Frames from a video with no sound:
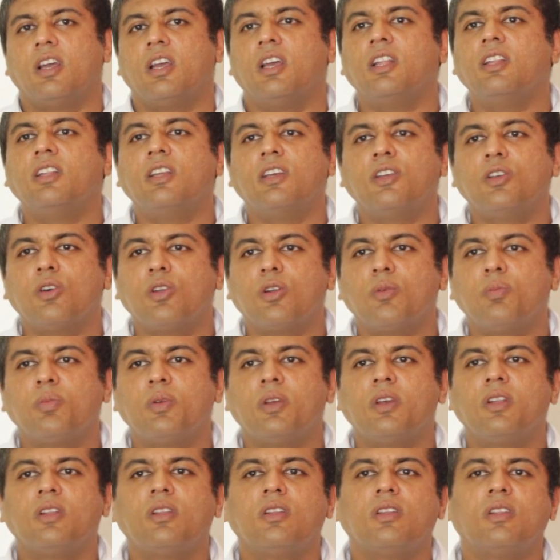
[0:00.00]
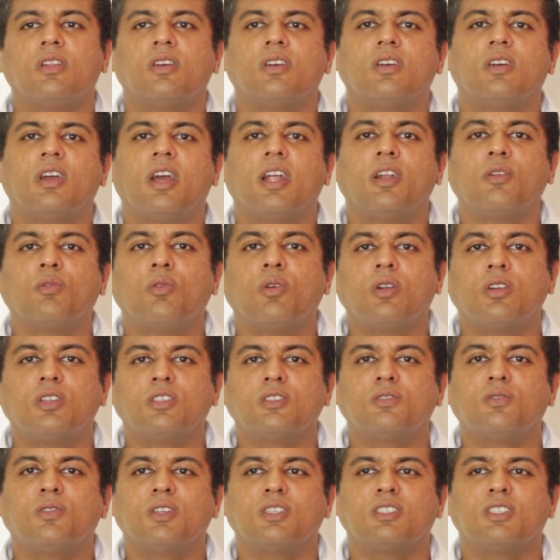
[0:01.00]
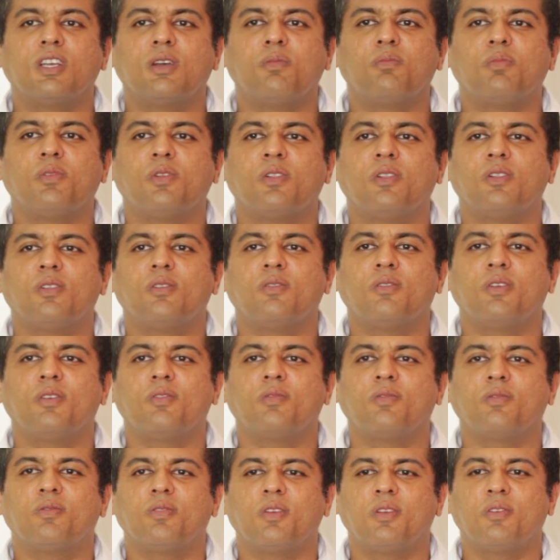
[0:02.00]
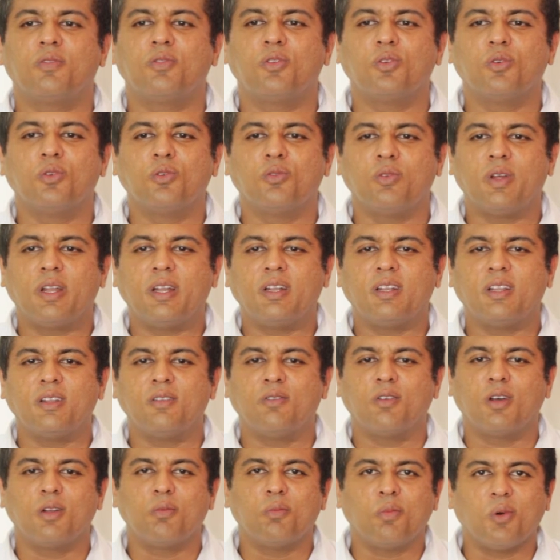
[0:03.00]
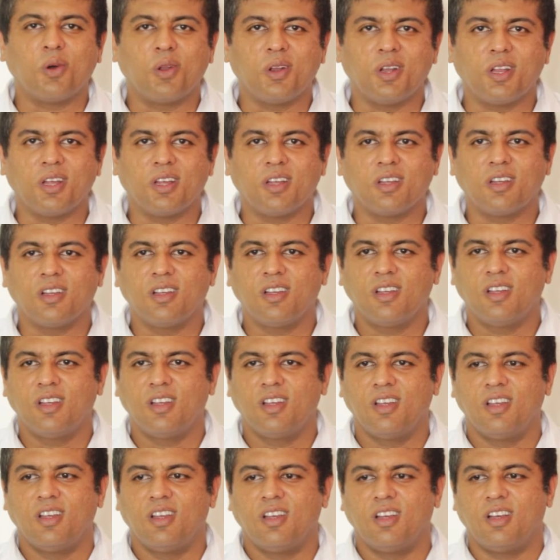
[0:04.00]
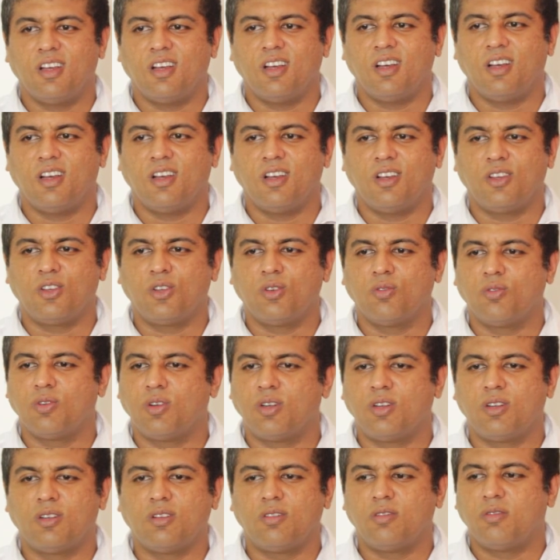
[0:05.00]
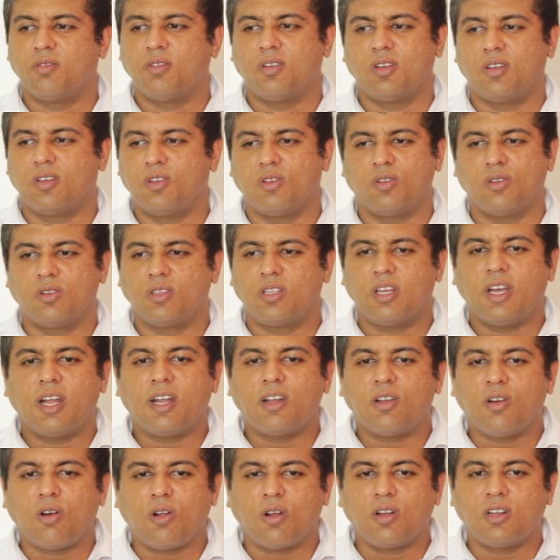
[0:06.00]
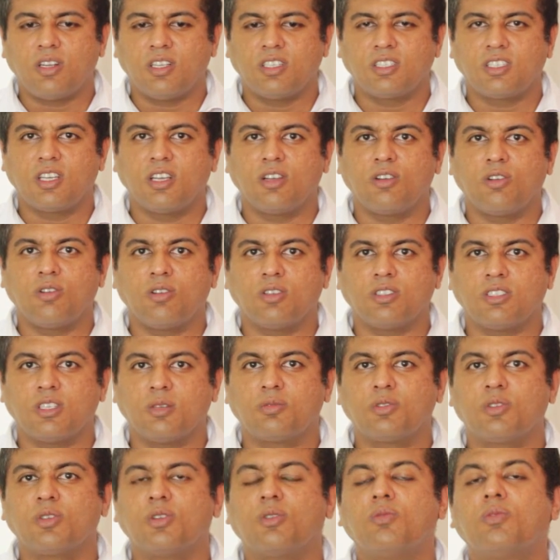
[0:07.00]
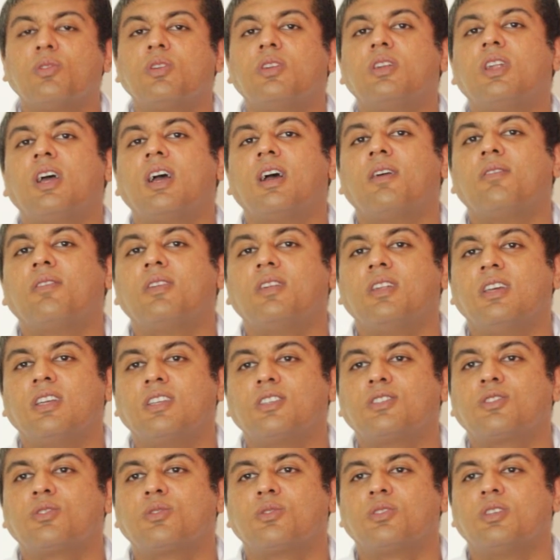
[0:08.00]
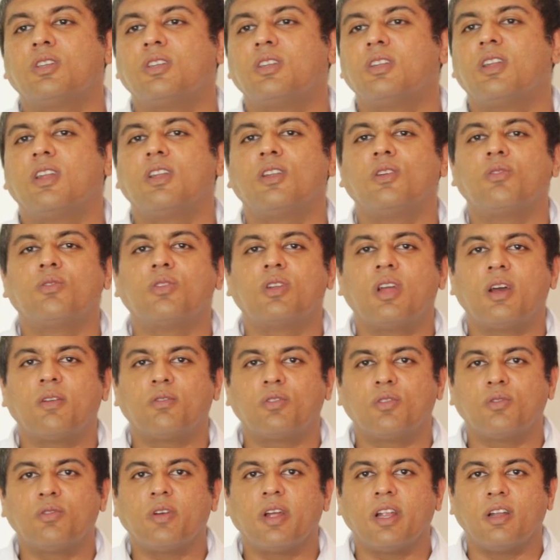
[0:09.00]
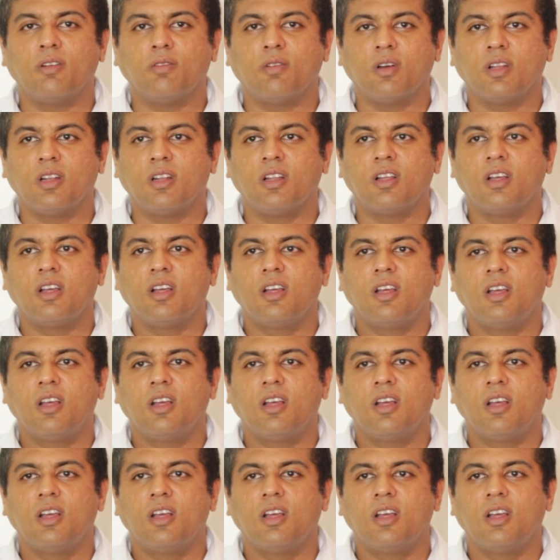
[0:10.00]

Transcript: In the European headquarters, for example, if you went in one morning, you would, they had a hot desking concept, so you wouldn't have a desk to sit in and you would have to find one.